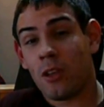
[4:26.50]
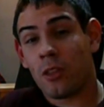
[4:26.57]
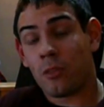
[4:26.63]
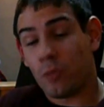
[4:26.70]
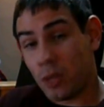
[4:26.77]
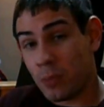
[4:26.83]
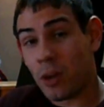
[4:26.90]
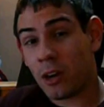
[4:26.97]

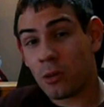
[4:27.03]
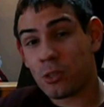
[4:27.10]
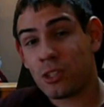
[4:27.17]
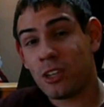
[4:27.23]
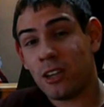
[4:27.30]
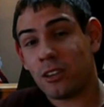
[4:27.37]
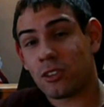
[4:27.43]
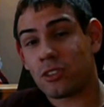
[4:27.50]
3D Mark
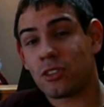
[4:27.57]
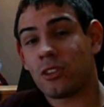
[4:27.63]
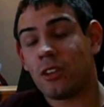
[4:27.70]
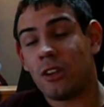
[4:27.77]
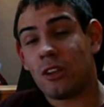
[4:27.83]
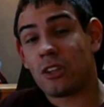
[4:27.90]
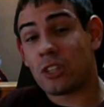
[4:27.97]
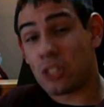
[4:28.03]
06,
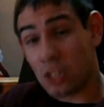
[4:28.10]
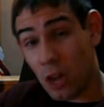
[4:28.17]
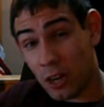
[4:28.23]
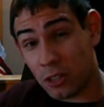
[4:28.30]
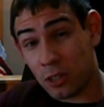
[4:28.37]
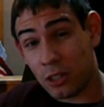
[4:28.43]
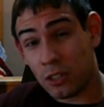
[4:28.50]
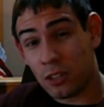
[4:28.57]

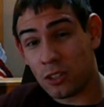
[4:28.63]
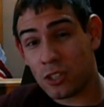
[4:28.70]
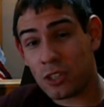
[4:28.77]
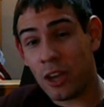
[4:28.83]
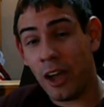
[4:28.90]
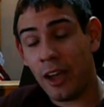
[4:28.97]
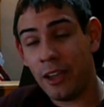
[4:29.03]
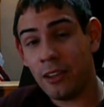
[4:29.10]
Stalker Clear
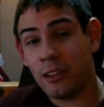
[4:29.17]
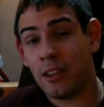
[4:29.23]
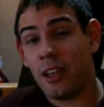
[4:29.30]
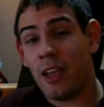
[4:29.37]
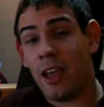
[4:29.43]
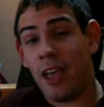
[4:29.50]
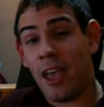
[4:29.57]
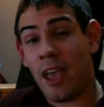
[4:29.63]
Sky,
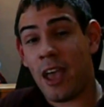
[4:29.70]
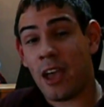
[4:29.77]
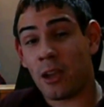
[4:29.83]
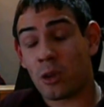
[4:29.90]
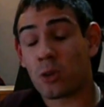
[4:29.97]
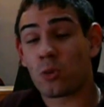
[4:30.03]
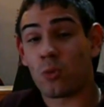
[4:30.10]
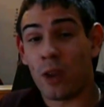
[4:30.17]

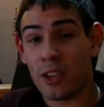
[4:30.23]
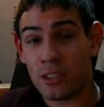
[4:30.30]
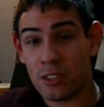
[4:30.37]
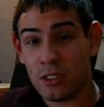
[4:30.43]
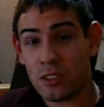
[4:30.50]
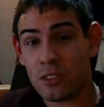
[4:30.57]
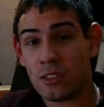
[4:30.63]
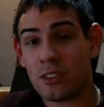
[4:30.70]
and
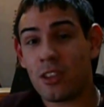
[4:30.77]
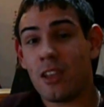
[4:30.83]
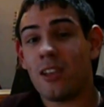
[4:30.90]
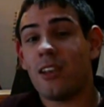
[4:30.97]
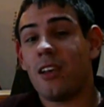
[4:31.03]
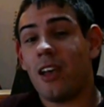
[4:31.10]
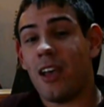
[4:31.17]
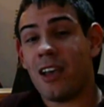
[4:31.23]
Crisis,
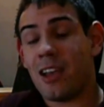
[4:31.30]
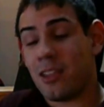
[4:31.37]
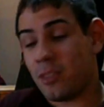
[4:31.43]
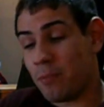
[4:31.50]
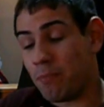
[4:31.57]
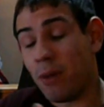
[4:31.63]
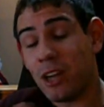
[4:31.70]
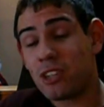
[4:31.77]
and
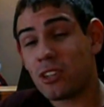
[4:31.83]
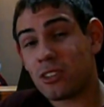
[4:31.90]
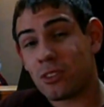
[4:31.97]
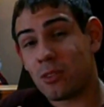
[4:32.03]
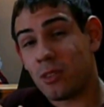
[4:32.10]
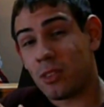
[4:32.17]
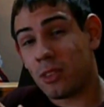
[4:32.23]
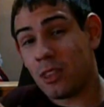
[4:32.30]
the budget,
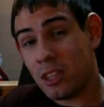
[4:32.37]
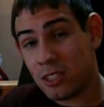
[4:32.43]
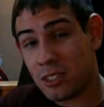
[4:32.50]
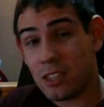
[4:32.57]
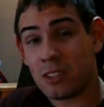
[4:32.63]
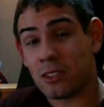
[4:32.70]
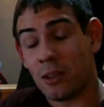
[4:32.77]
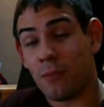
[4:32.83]
this
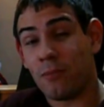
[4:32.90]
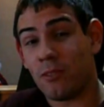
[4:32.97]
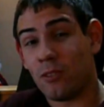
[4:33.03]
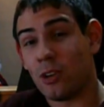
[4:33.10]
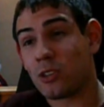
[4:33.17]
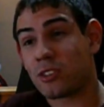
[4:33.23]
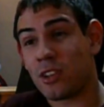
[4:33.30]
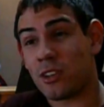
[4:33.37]
system
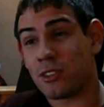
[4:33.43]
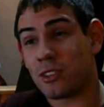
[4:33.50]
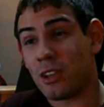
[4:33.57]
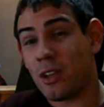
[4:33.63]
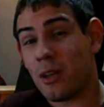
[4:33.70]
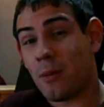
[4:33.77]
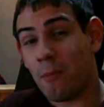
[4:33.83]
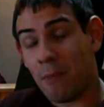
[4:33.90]
versus
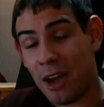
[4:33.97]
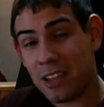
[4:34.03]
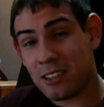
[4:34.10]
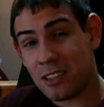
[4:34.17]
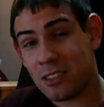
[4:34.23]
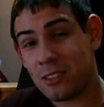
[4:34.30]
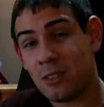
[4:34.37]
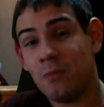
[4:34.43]
my
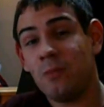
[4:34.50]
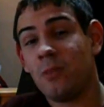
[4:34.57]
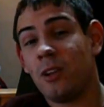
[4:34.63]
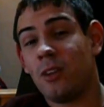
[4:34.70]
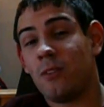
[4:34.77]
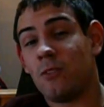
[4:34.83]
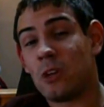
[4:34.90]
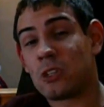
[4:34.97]
system
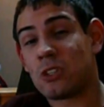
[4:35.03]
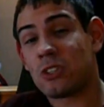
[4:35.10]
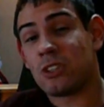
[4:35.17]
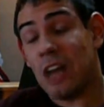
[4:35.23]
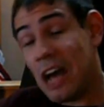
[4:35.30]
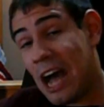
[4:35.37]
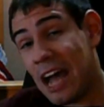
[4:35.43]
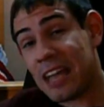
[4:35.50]
versus
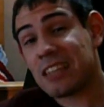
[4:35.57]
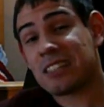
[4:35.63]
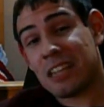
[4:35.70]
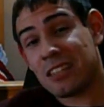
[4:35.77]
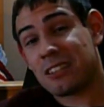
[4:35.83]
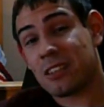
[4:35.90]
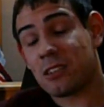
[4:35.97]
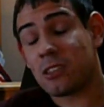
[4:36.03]
the highest
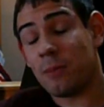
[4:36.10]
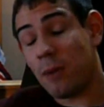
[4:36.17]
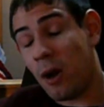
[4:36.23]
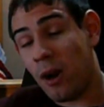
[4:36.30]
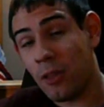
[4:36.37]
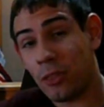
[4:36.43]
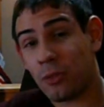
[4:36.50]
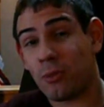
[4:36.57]
end system
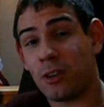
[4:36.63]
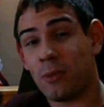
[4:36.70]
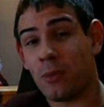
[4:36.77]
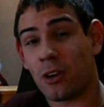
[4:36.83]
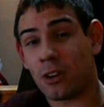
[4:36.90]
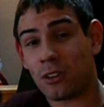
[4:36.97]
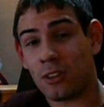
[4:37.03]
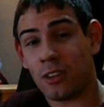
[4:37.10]
on the 3D
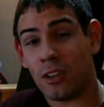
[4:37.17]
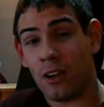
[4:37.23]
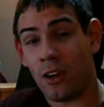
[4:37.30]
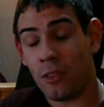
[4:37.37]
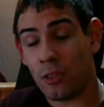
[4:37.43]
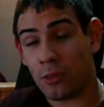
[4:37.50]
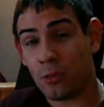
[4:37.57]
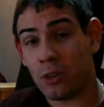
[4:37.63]

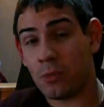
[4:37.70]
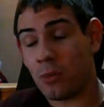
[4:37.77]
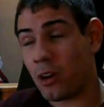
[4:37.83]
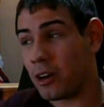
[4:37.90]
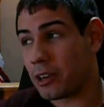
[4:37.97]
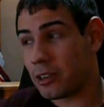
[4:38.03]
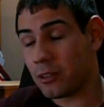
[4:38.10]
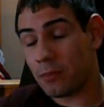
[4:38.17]

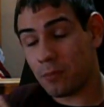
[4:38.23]
Mark